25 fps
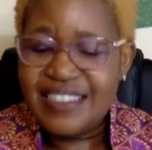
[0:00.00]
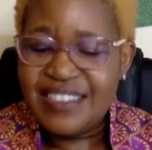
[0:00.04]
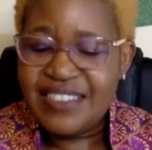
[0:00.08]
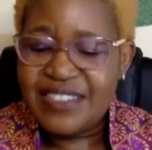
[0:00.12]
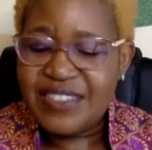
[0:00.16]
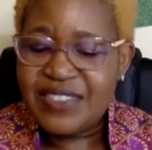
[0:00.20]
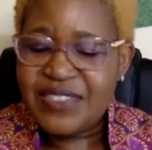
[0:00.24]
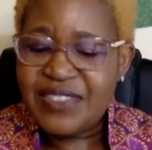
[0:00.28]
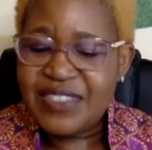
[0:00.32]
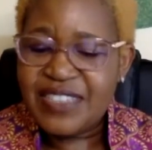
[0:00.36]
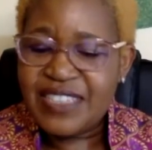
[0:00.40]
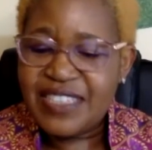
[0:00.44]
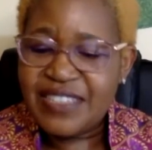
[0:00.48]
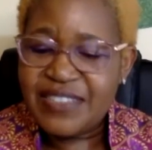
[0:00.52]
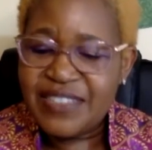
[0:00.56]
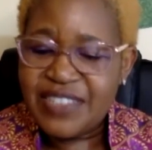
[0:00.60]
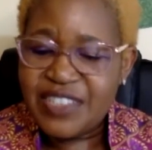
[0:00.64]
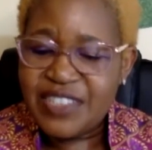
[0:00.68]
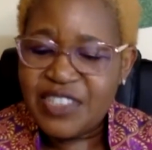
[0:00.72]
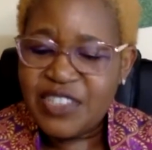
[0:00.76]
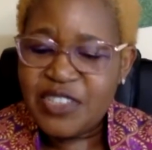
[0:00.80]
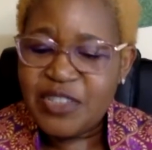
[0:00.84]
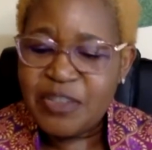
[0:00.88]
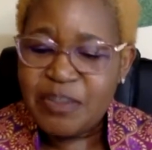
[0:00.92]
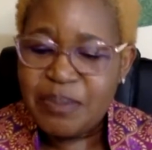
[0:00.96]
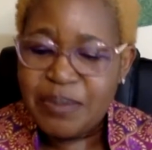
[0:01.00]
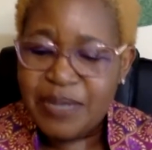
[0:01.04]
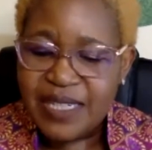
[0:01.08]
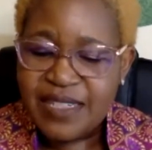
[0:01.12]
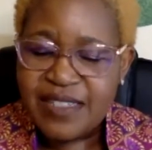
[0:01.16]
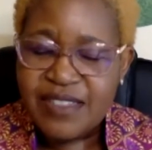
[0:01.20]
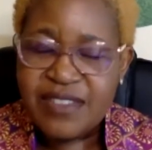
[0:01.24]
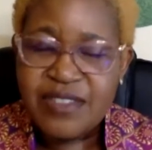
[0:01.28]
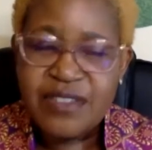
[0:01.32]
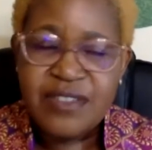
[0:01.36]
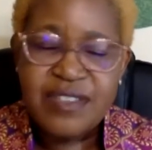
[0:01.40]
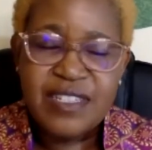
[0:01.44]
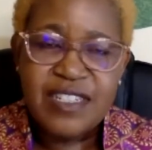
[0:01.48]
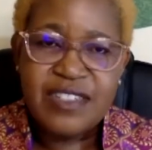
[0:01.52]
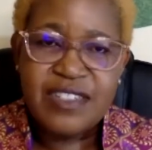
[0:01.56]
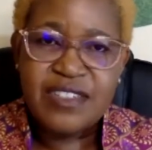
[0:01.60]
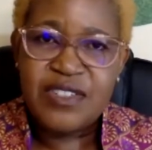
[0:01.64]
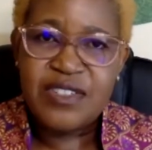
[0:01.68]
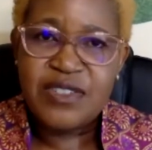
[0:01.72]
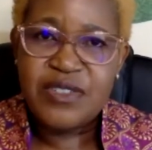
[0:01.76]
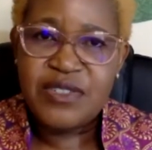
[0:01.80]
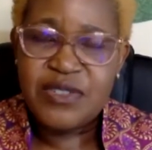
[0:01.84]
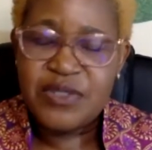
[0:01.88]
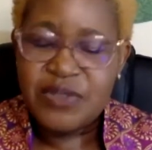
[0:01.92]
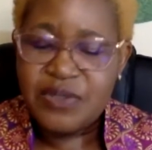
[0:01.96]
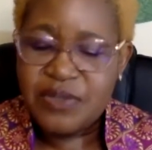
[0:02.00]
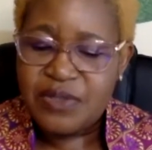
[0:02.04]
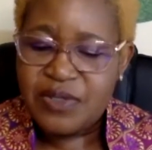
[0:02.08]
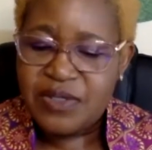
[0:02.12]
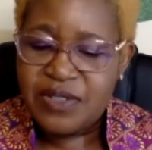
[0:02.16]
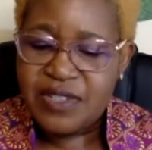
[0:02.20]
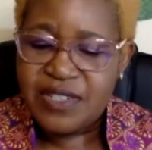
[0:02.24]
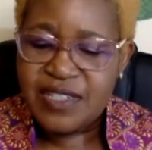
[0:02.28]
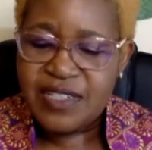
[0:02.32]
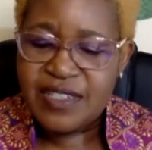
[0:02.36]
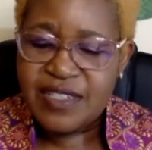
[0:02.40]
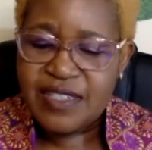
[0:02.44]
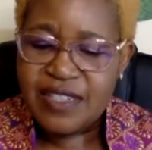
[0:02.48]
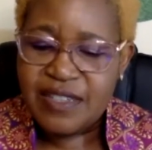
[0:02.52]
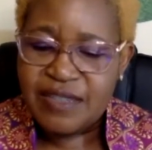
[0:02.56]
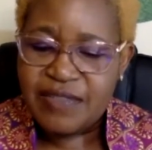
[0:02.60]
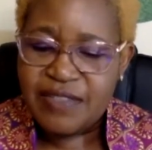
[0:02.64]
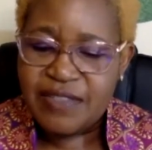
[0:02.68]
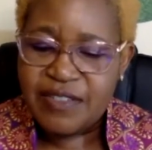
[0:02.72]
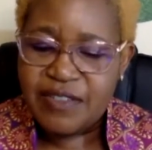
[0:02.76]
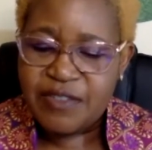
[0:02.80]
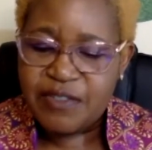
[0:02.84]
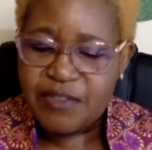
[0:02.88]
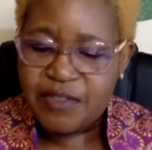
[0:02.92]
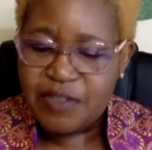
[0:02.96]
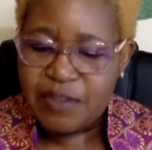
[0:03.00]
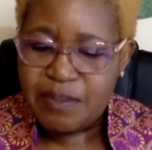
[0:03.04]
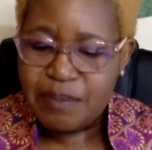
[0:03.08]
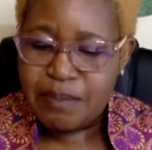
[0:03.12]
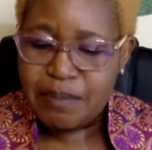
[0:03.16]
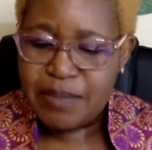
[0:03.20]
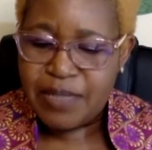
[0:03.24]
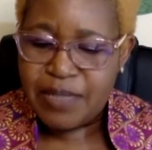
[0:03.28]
So give it your best so that you don't suffer from